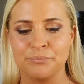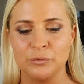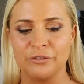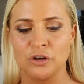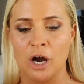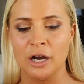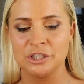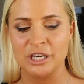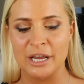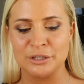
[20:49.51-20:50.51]
we've got a
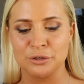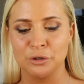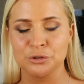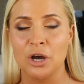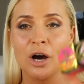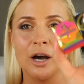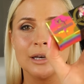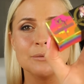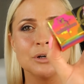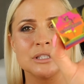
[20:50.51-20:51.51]
shade called
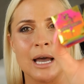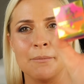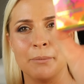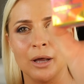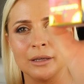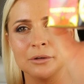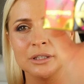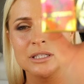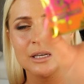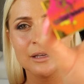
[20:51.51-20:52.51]
Hollywood and
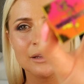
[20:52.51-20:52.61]
Bollywood.